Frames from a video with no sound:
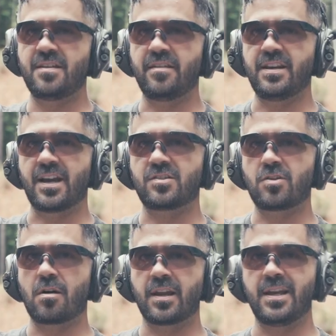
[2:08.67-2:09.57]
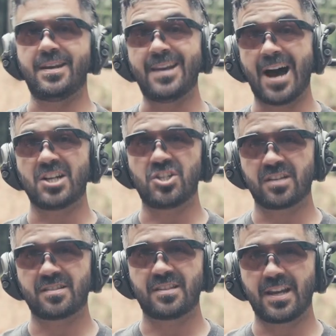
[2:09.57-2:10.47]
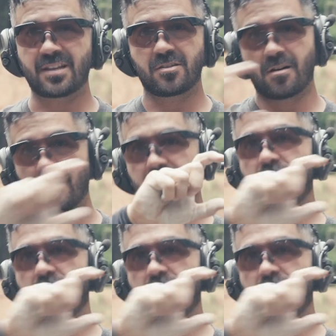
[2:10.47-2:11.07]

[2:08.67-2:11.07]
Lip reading: to the next target, not just the next target,